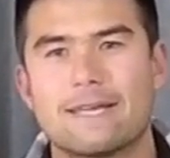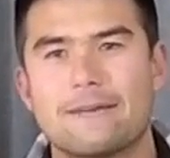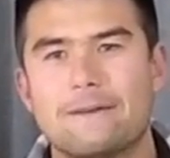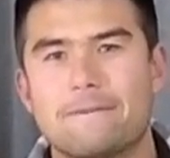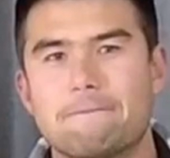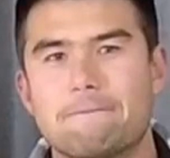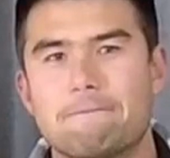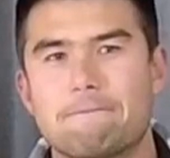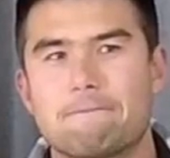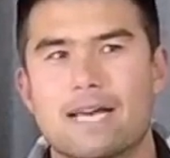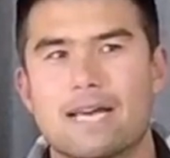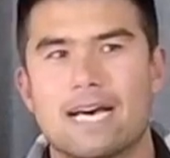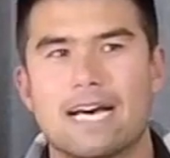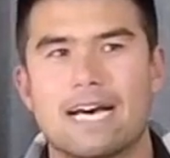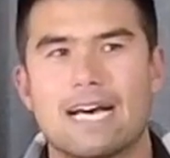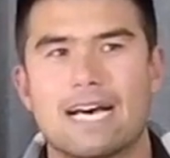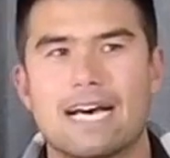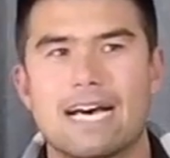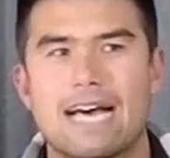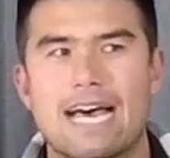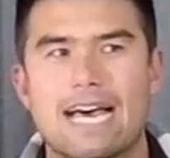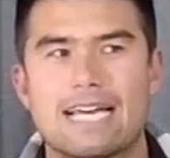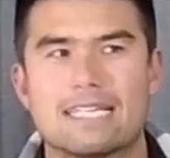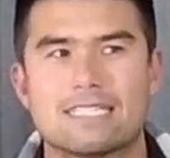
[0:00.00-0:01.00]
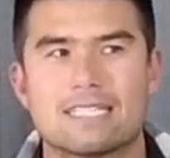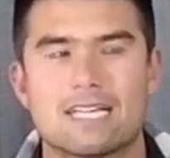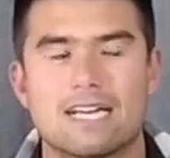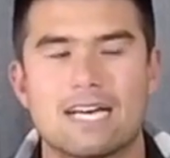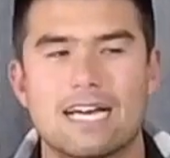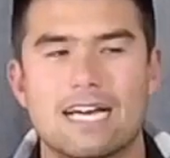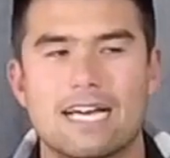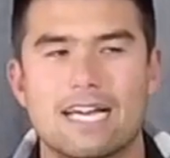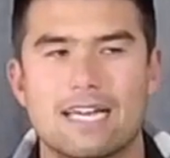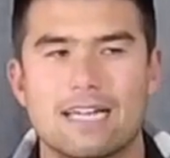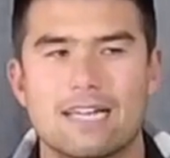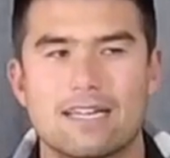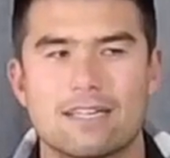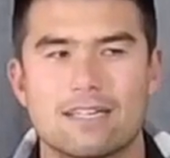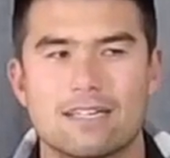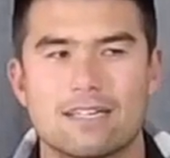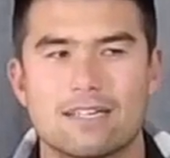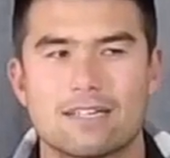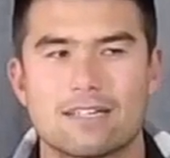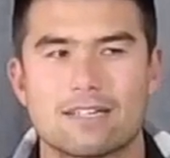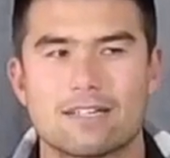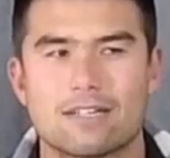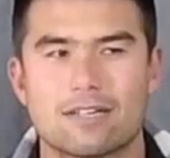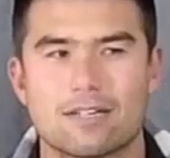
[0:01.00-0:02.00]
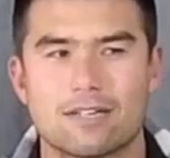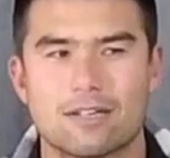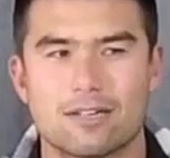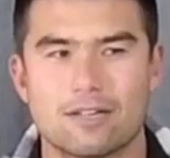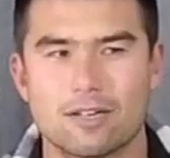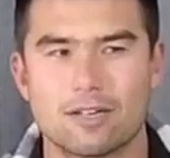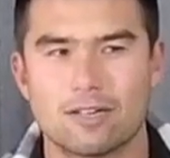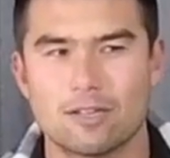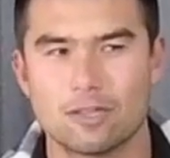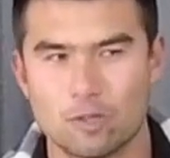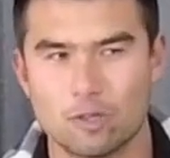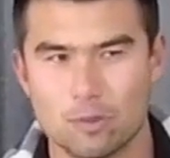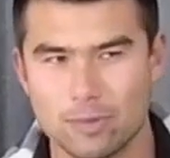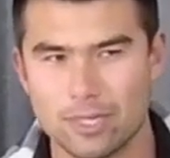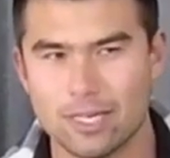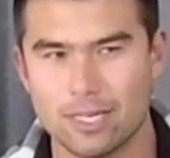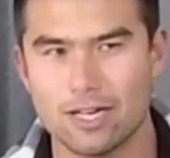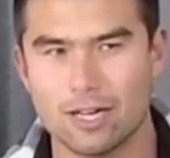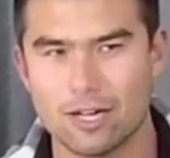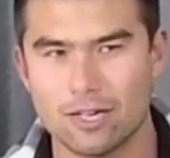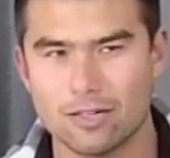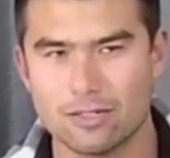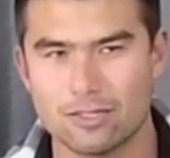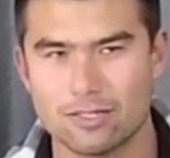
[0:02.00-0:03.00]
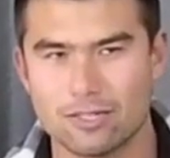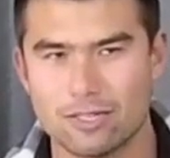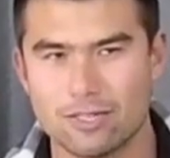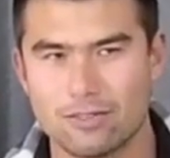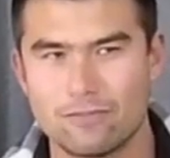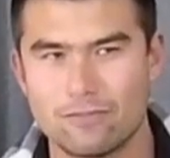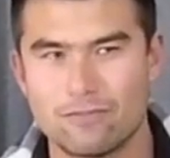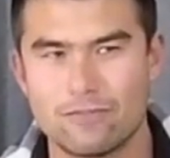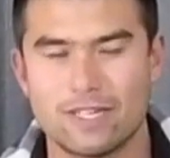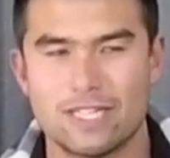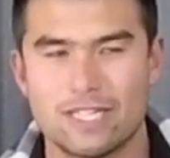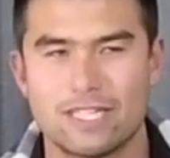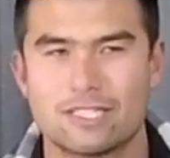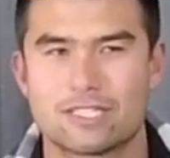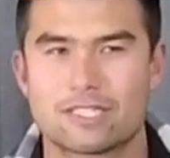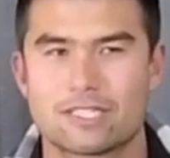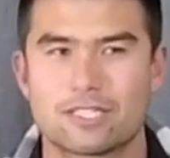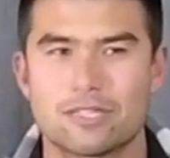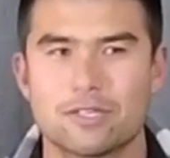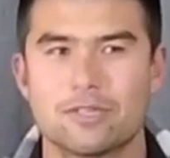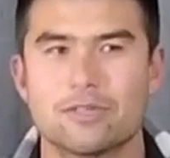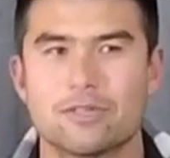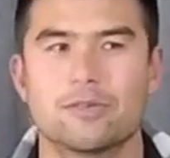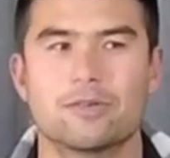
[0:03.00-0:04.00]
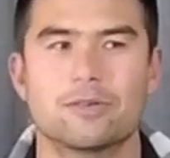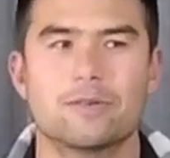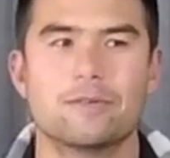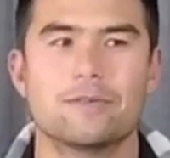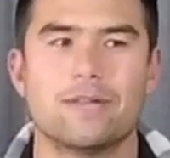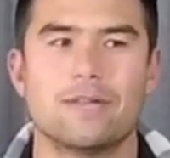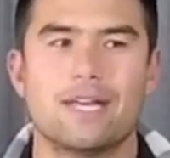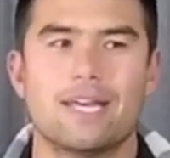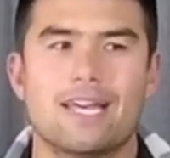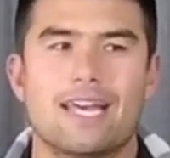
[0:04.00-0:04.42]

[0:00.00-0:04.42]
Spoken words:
And as I got a little bit older and finished school,